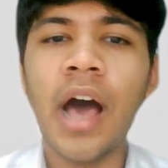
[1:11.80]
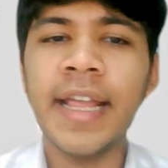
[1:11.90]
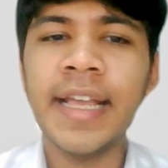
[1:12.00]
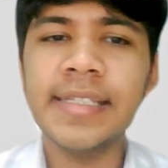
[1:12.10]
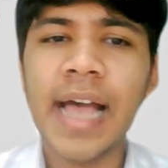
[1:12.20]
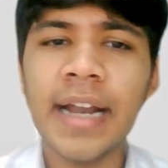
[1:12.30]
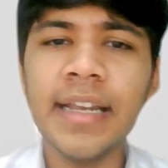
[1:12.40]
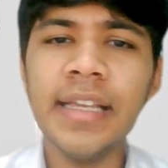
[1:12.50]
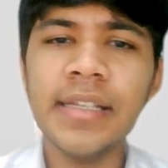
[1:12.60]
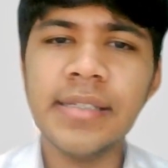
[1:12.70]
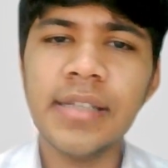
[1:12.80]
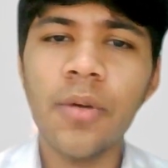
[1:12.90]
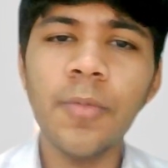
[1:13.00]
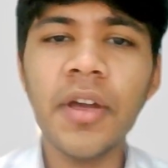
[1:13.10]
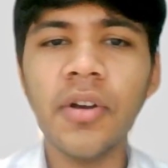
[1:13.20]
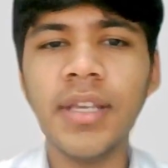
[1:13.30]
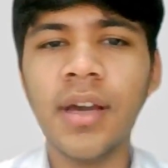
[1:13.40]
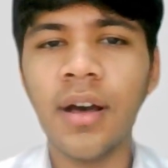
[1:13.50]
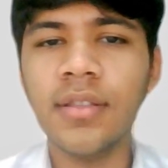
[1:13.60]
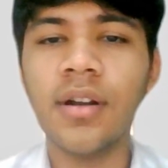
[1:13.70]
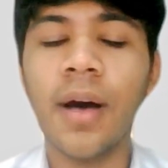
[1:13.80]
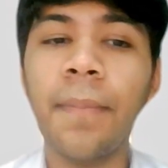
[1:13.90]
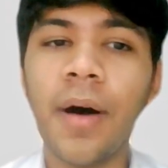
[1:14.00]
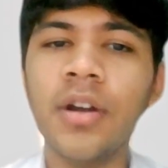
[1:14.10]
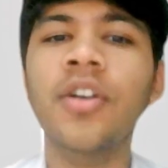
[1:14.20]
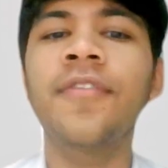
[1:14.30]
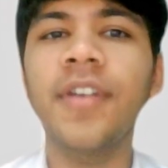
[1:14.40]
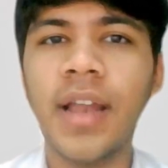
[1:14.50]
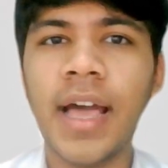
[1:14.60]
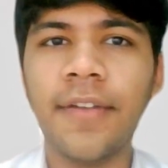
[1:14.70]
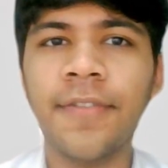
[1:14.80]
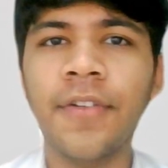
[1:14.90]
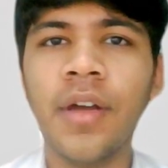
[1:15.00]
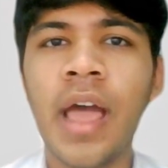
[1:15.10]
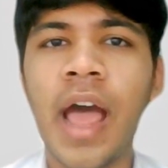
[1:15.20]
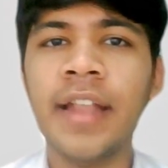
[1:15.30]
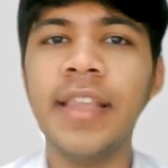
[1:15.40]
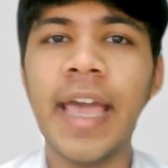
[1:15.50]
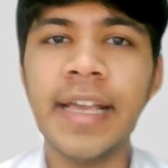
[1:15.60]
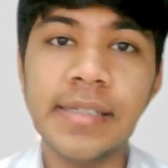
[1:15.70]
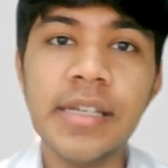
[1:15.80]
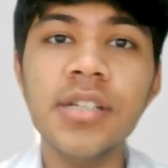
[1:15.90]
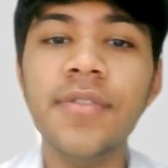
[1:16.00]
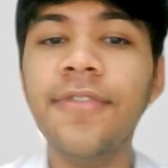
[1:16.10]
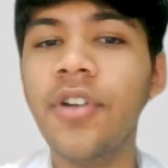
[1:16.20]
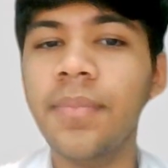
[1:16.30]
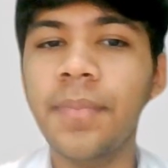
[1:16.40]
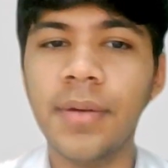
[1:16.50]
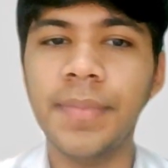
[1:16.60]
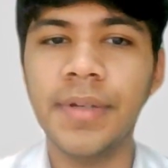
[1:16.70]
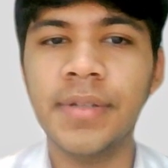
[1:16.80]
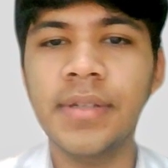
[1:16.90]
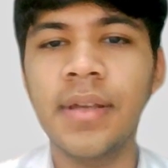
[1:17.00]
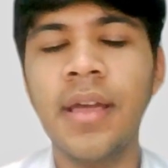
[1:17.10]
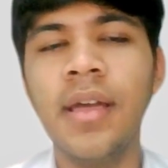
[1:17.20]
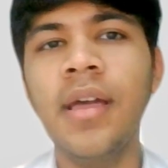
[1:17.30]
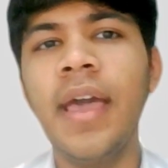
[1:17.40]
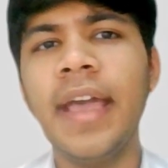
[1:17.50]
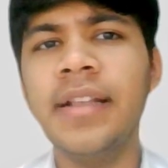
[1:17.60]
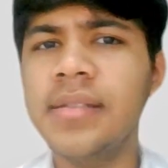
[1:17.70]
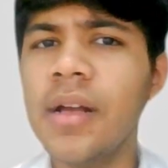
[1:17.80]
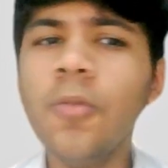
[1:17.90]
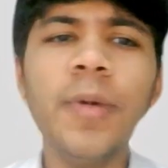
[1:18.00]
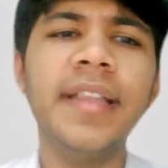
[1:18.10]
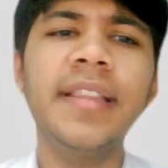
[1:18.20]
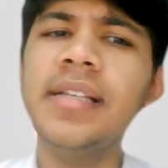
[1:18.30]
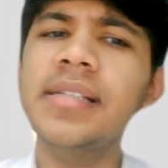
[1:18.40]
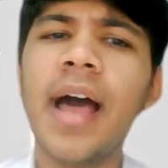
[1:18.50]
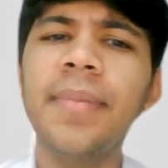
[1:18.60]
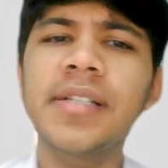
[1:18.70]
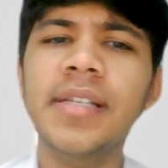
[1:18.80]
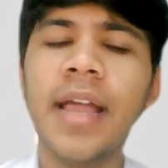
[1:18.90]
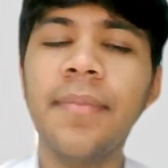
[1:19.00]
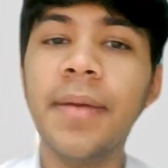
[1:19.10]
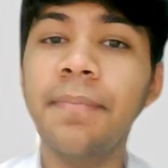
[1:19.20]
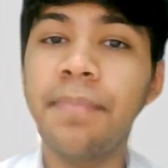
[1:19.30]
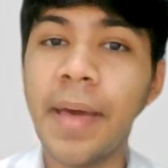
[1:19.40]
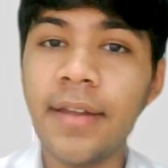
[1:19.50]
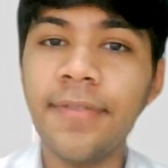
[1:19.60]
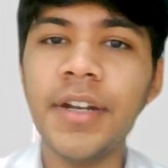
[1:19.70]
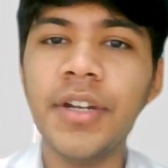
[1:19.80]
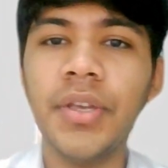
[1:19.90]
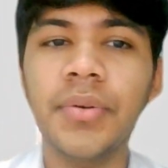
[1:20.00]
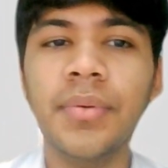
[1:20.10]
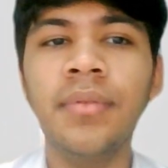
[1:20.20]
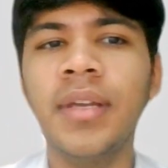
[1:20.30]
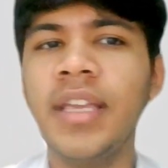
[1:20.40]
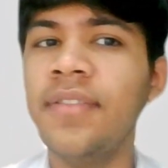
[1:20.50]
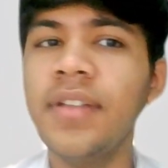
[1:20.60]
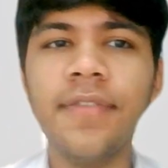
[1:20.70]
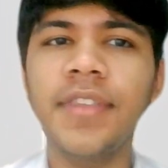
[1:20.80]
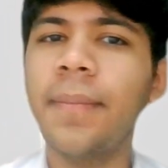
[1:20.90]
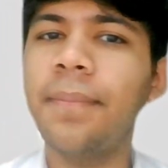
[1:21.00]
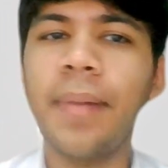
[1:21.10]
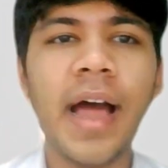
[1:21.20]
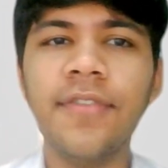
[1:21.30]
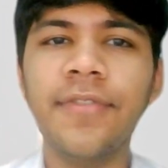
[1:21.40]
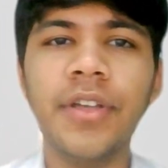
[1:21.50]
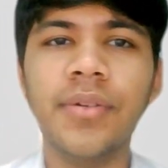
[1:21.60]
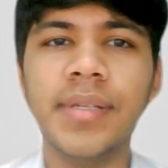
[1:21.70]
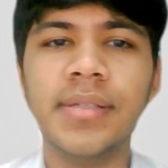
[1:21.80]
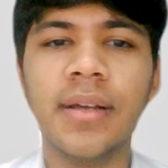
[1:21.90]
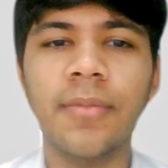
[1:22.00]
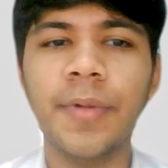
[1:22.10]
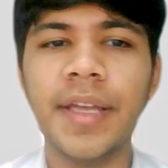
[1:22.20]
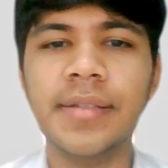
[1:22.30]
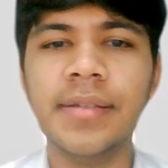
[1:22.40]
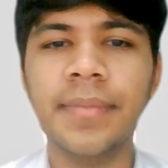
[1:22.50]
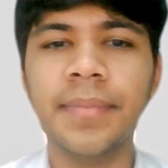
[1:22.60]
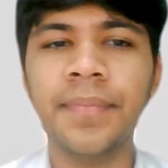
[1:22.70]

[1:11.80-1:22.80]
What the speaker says: are exactly some way or the other a part of your life, and they exist for a purpose. In some way, these habits can be a benefit to you, even if they're bad for you in some ways.